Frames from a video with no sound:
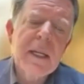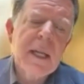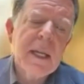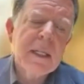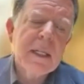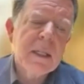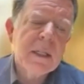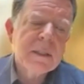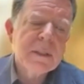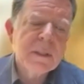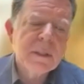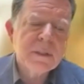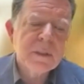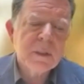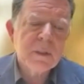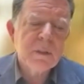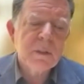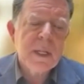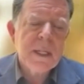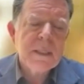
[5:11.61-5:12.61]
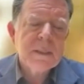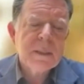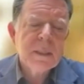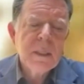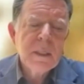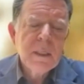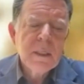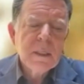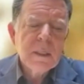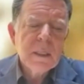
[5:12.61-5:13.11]
I cut such a great
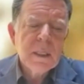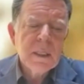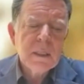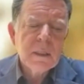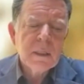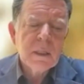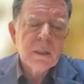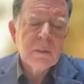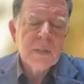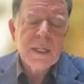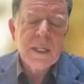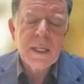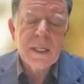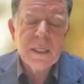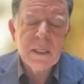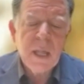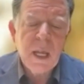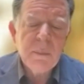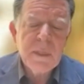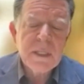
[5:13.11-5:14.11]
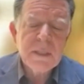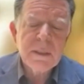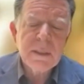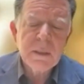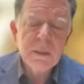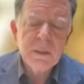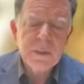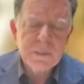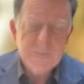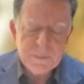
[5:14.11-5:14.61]
economic deal that